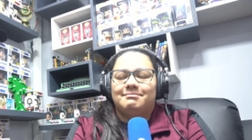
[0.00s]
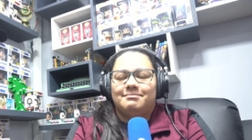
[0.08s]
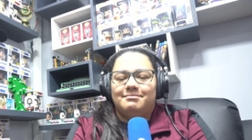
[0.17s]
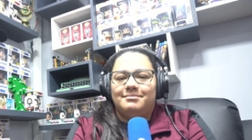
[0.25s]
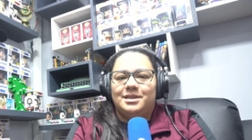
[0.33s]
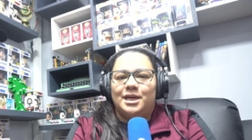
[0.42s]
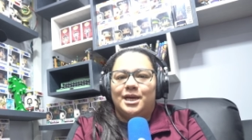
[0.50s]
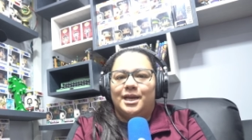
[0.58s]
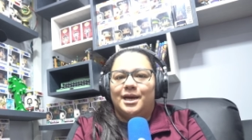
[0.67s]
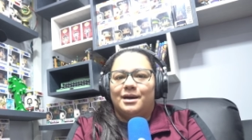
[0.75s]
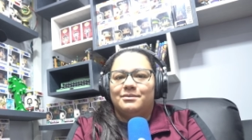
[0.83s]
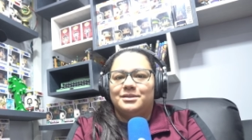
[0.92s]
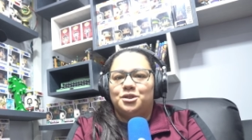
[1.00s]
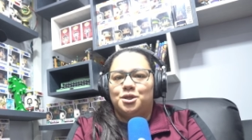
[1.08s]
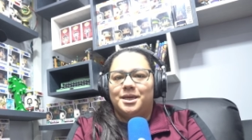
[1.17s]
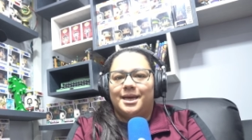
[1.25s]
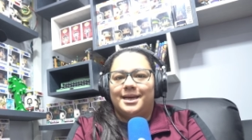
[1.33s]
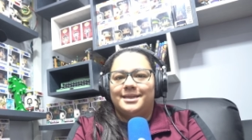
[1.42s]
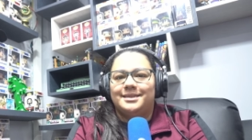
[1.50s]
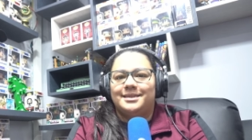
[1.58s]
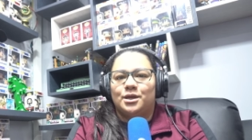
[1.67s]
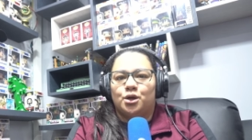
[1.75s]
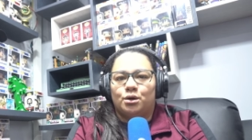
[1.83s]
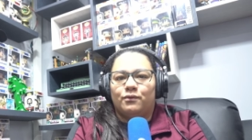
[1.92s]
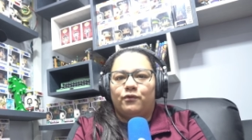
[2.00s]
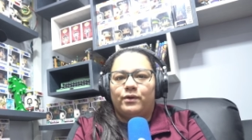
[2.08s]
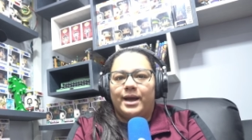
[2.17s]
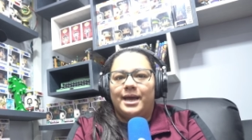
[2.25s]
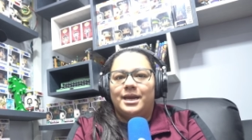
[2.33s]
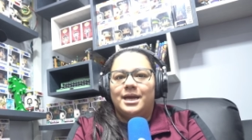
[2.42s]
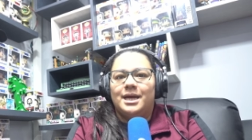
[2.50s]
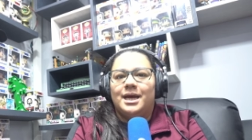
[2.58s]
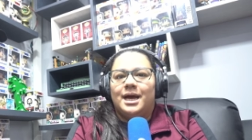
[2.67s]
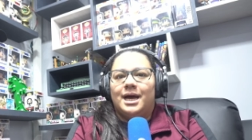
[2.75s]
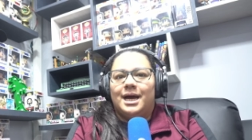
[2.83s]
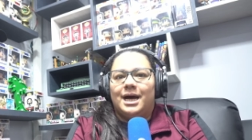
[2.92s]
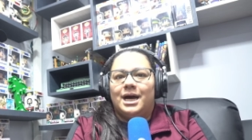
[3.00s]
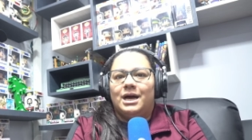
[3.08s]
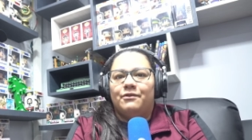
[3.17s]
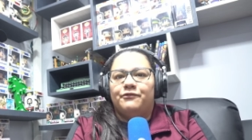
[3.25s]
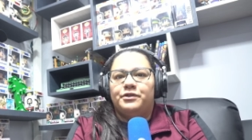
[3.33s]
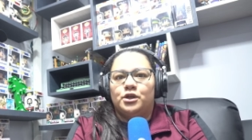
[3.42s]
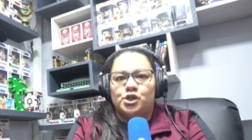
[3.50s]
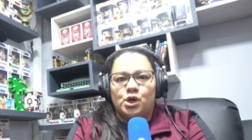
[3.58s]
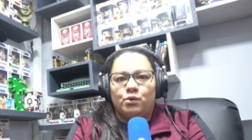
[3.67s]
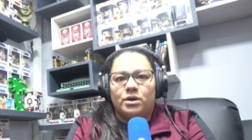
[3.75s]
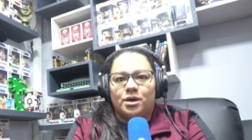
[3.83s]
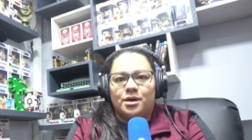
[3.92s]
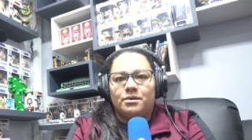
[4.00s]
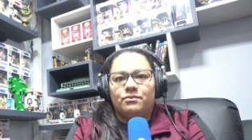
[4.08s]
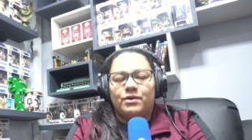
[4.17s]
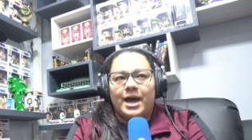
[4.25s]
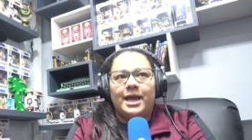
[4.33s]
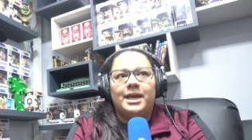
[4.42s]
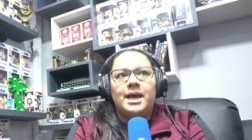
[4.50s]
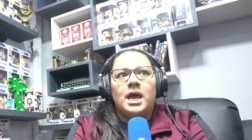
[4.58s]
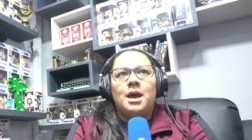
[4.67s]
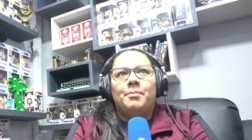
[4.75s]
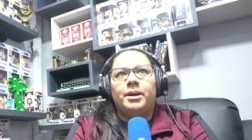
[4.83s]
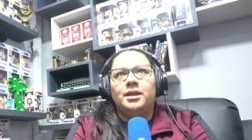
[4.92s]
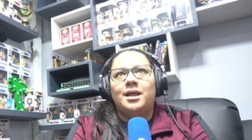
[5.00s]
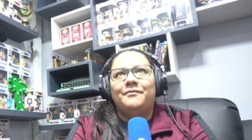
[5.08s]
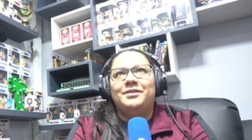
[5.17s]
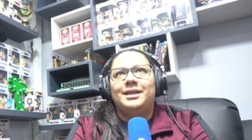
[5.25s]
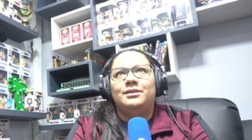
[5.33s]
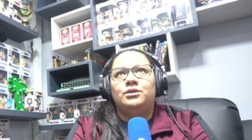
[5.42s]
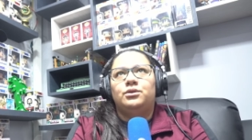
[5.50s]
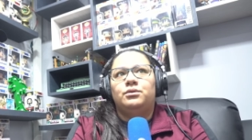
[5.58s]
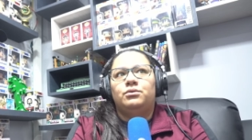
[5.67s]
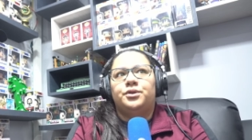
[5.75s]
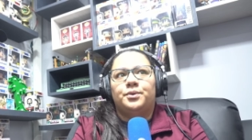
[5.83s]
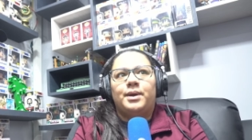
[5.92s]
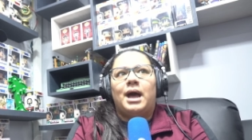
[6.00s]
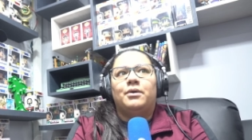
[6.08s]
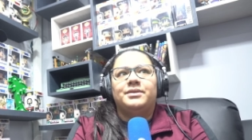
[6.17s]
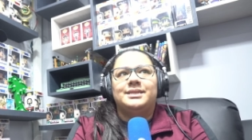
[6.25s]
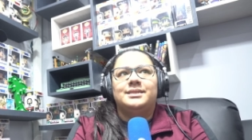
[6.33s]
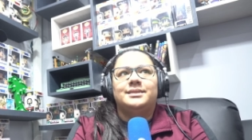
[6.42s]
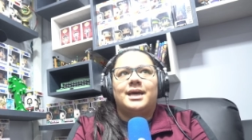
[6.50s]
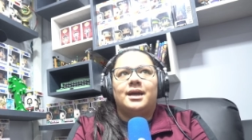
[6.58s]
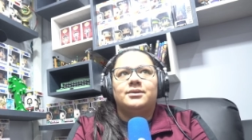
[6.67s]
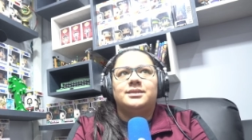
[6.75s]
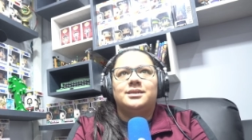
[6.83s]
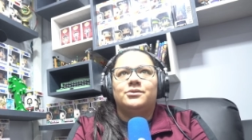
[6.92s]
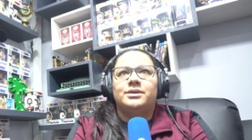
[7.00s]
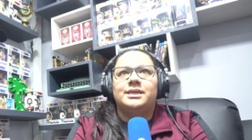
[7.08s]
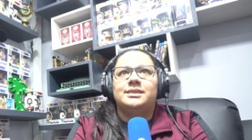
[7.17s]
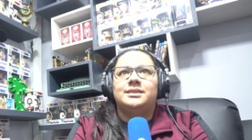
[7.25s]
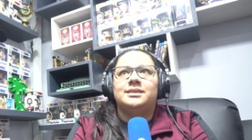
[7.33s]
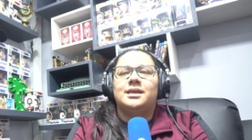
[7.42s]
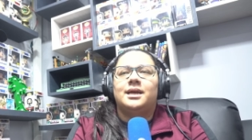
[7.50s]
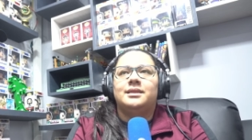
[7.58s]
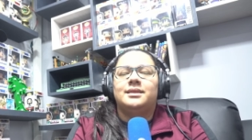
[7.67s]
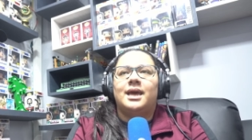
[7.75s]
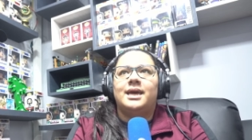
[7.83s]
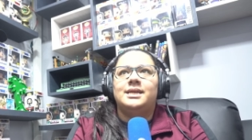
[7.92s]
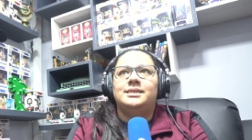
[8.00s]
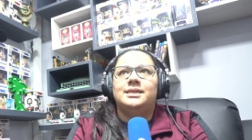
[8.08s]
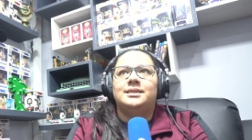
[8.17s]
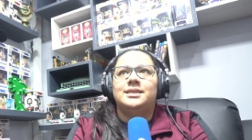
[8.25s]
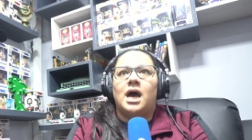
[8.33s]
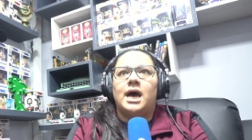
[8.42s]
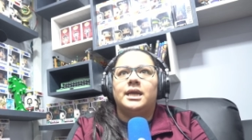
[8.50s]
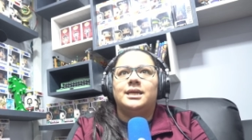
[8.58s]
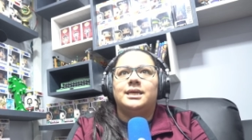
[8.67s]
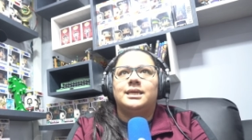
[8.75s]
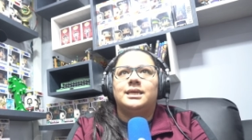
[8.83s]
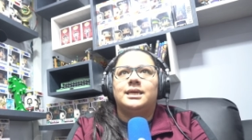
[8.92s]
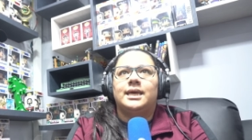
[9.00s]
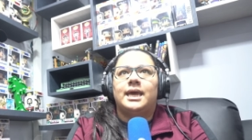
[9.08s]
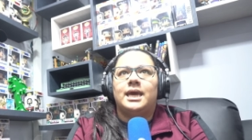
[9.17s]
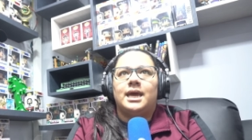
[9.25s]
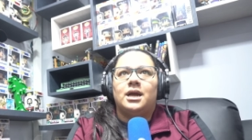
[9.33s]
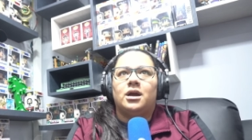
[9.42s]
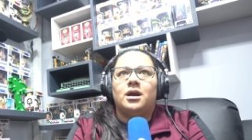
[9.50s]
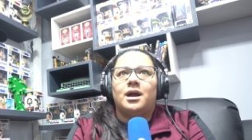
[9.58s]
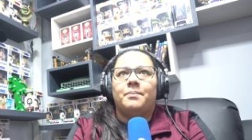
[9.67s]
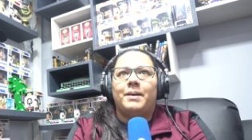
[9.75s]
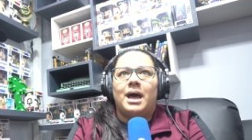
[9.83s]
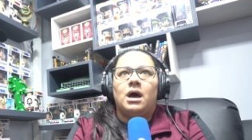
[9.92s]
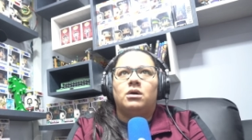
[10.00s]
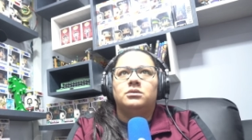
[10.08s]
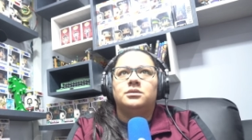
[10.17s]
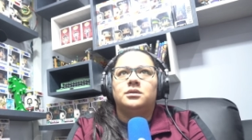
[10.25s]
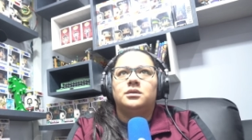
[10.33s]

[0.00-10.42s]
you know, she is the girlfriend of the Joker, right? But I love that throughout this entire series, they did not care about